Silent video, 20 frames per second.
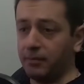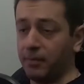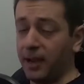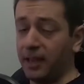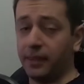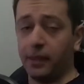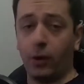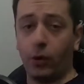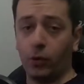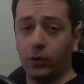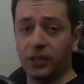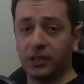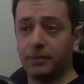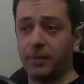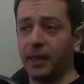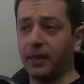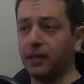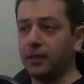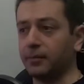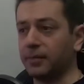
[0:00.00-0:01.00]
buy the OLED
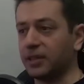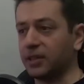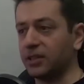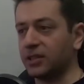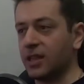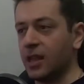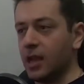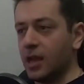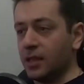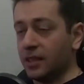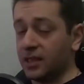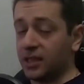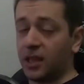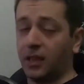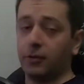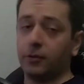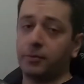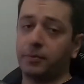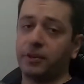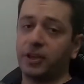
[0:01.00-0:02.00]
panel, because the
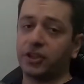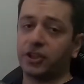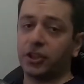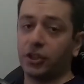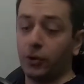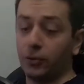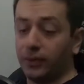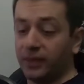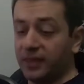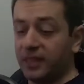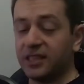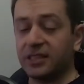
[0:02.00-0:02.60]
color reproduction on